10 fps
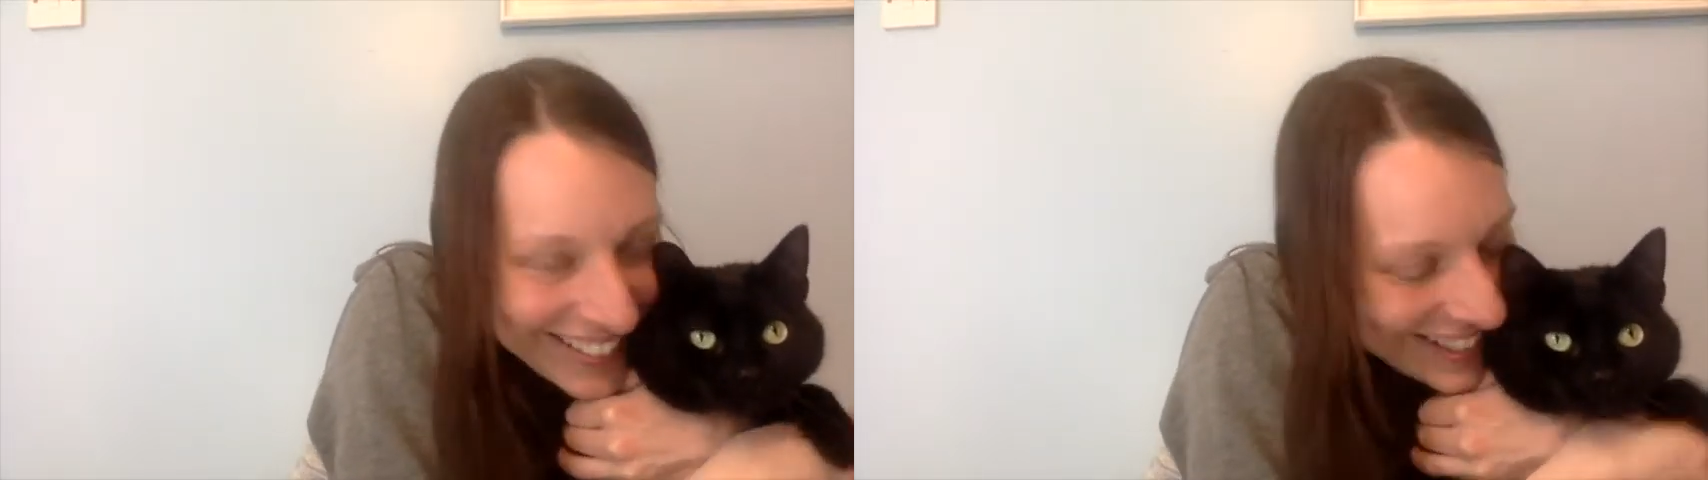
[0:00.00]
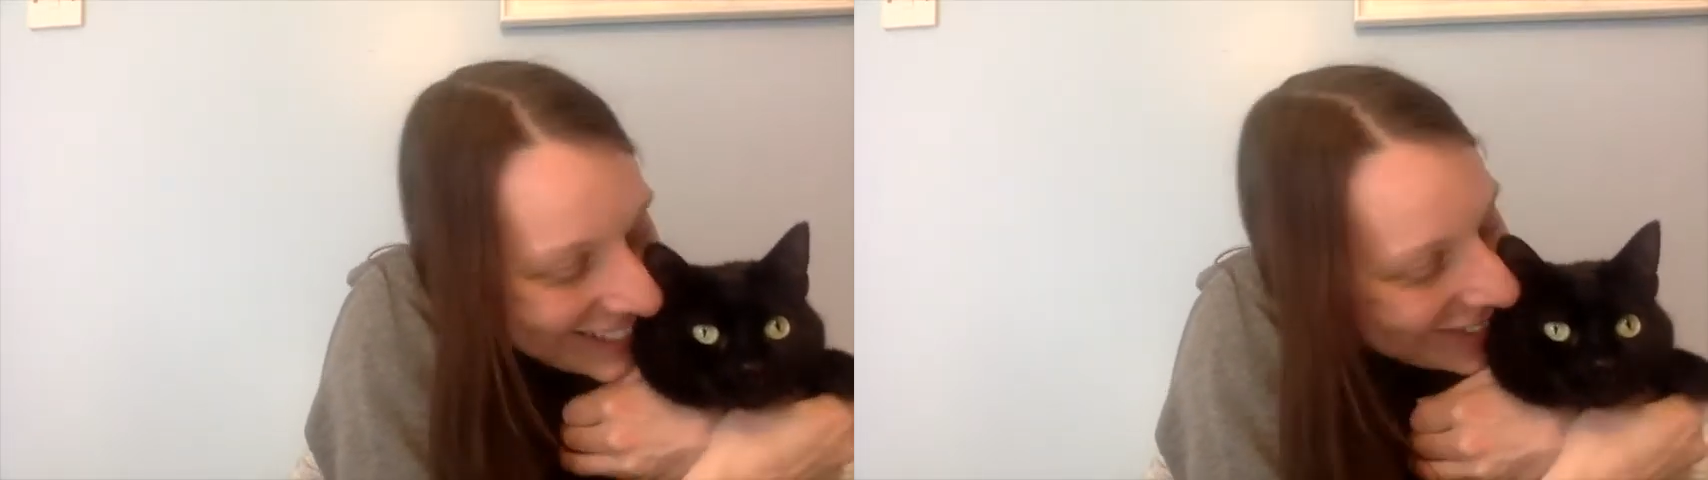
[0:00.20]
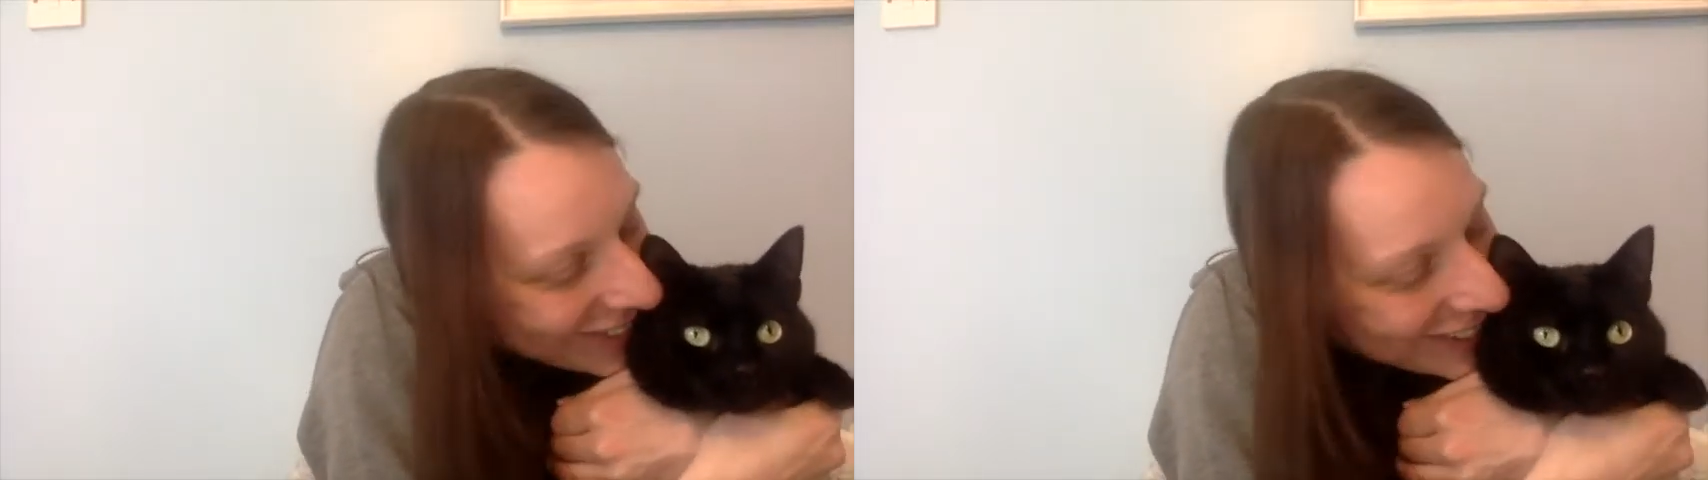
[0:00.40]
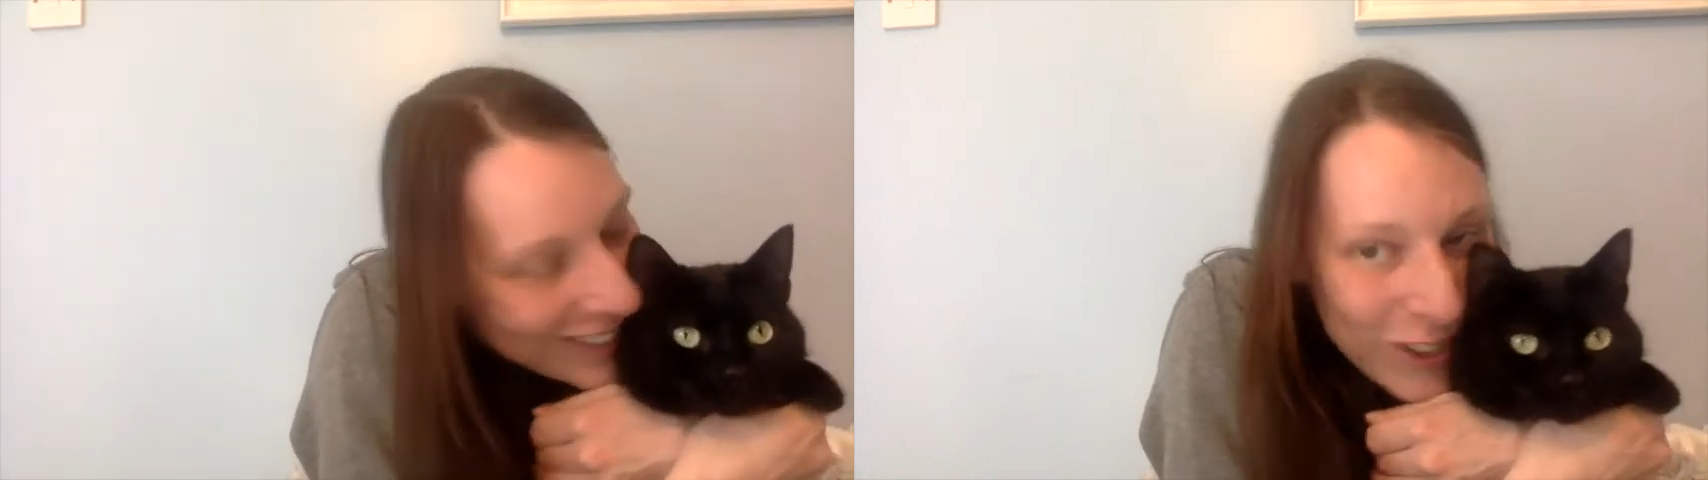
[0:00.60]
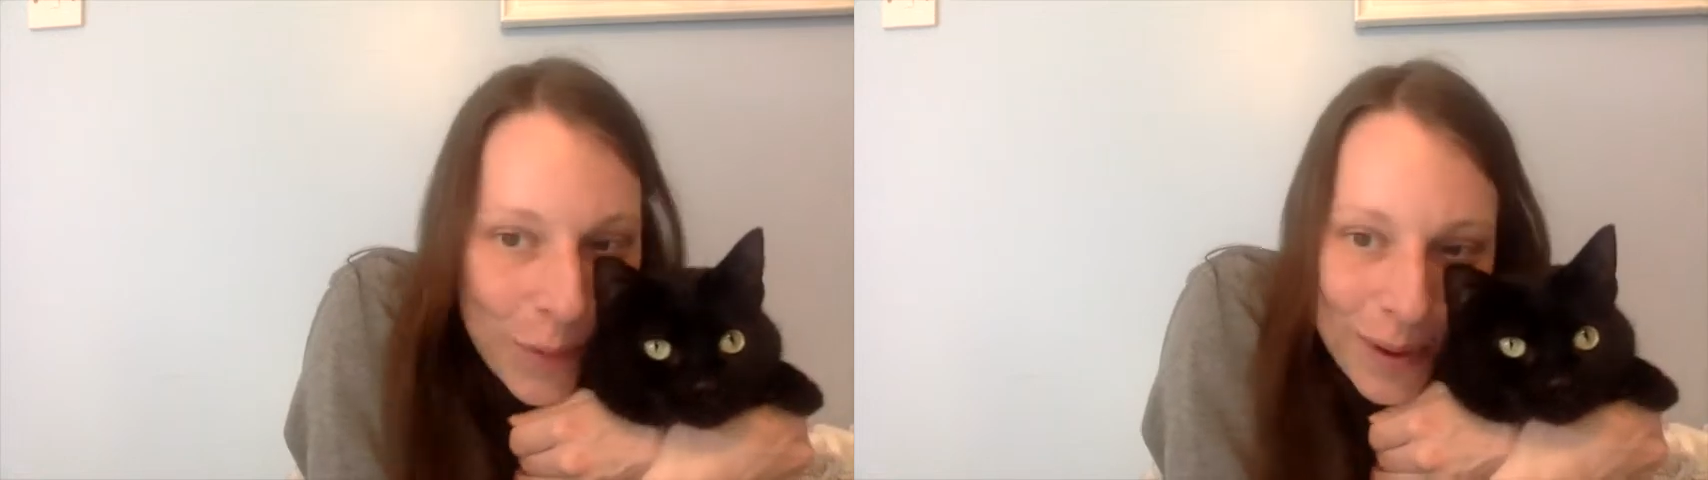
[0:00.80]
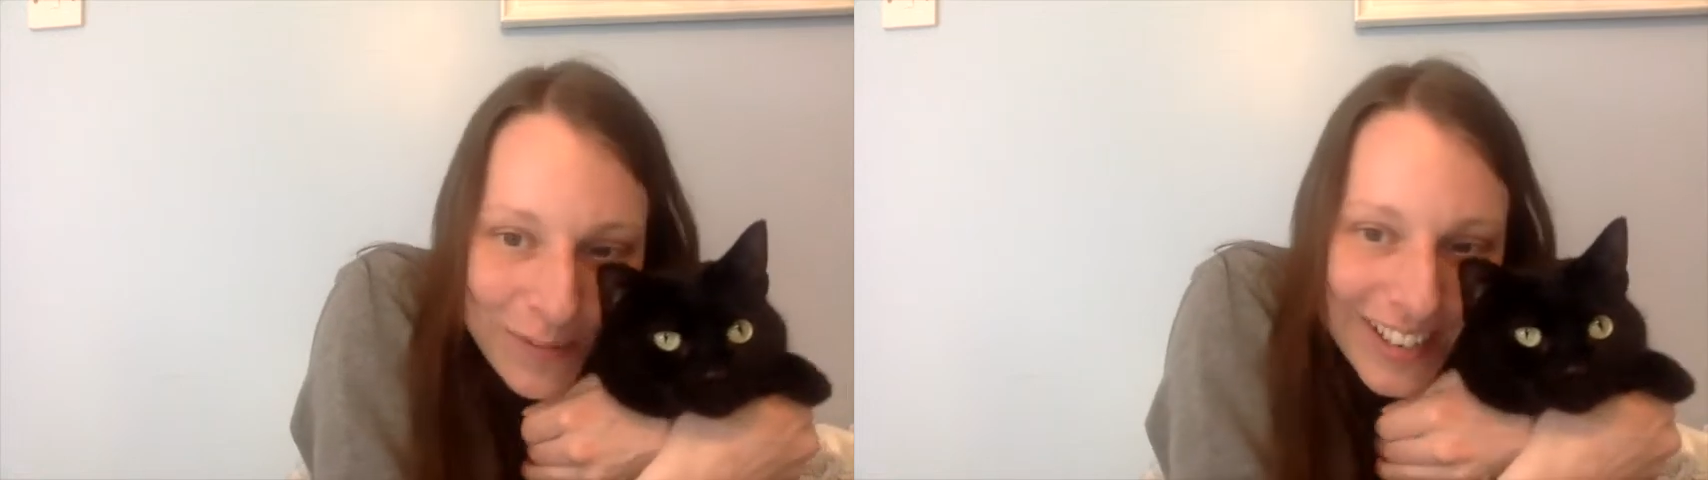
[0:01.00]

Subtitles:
She wanted to come on